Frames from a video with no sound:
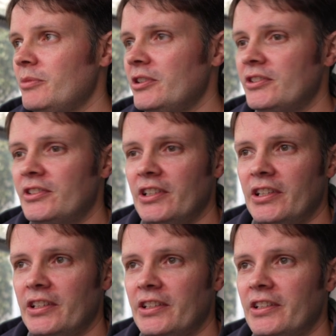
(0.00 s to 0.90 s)
me
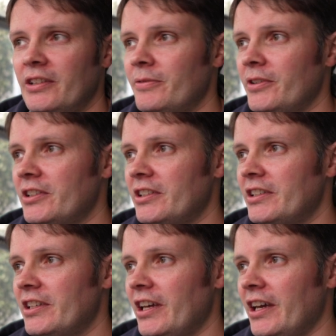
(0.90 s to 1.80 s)
see if I can
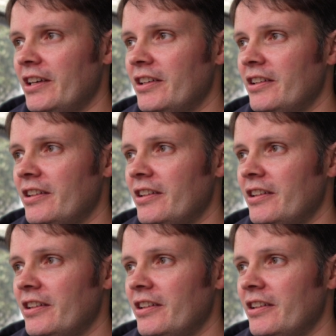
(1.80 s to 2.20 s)
get